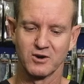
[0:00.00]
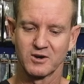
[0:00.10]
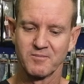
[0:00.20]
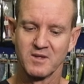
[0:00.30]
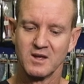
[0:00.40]
hook.
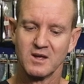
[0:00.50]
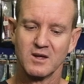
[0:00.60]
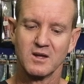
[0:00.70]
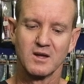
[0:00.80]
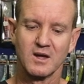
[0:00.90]

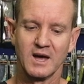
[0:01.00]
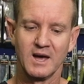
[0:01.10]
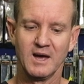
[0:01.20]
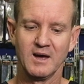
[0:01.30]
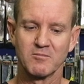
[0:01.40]

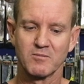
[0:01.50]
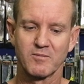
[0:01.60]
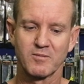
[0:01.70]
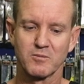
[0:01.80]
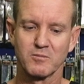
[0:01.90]
The
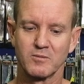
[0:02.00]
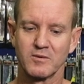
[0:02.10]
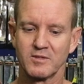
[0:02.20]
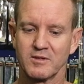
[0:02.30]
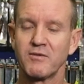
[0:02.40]

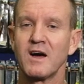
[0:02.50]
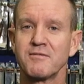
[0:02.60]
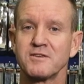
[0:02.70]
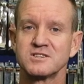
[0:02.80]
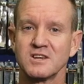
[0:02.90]

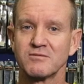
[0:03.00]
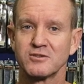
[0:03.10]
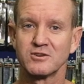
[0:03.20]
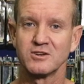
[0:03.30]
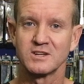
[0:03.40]
fly fishing
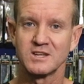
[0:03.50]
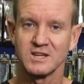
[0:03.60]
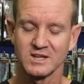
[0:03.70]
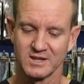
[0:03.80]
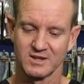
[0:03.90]

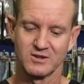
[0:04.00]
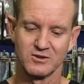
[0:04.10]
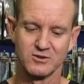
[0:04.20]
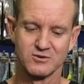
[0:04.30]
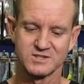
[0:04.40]
fraternity
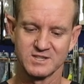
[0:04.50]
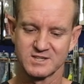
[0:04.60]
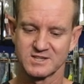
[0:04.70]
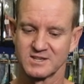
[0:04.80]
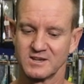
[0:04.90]
use
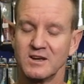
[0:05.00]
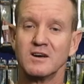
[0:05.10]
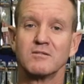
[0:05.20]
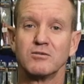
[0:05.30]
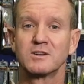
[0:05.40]
it
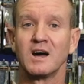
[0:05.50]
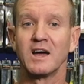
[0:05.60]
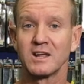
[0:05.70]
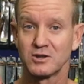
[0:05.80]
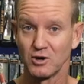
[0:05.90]
for
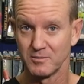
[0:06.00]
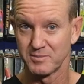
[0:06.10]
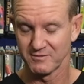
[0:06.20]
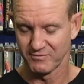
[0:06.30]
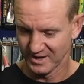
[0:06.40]
tying
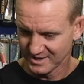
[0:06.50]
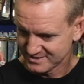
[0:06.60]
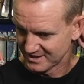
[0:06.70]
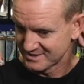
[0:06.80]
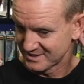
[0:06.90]
tarpon
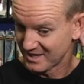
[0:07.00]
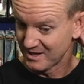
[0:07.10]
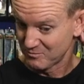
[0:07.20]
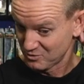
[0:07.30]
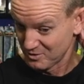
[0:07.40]
flies, hence the
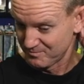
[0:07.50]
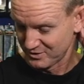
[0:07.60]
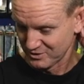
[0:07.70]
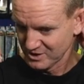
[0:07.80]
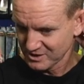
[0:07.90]
name
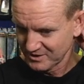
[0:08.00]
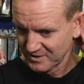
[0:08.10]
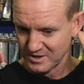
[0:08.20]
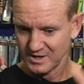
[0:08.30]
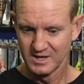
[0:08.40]
tarpon hook.
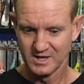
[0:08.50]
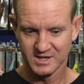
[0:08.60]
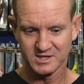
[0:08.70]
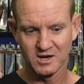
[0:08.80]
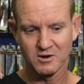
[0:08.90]
And
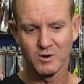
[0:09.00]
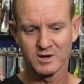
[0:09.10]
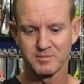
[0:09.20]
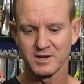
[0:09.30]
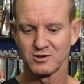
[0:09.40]
they tie
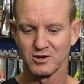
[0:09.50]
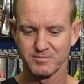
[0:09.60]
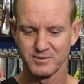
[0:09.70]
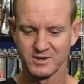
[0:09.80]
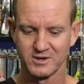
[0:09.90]
quite big
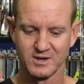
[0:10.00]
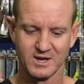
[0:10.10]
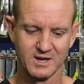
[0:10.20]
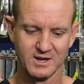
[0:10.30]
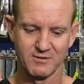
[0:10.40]

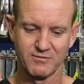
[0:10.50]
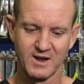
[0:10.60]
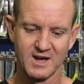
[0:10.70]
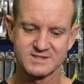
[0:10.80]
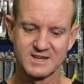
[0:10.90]
tarpon
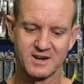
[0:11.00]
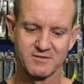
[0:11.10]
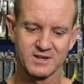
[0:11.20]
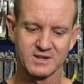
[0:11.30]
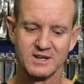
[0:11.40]
flies out
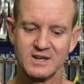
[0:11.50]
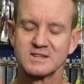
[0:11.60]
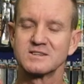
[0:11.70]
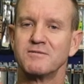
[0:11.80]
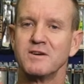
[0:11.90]
of it.
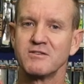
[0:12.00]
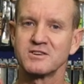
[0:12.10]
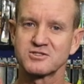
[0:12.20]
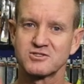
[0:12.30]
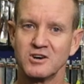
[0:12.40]
It's a
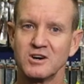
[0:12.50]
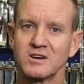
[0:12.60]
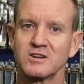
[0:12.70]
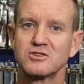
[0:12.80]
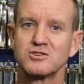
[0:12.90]
very
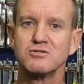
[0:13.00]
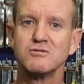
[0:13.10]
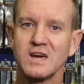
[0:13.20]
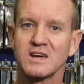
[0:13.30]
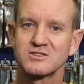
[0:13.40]
strong,
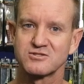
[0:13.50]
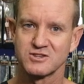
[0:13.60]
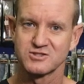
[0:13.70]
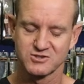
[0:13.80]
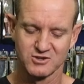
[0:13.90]
two
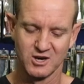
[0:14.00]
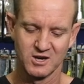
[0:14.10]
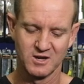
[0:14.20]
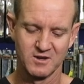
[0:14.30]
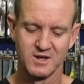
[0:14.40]
extra
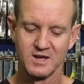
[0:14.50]
strong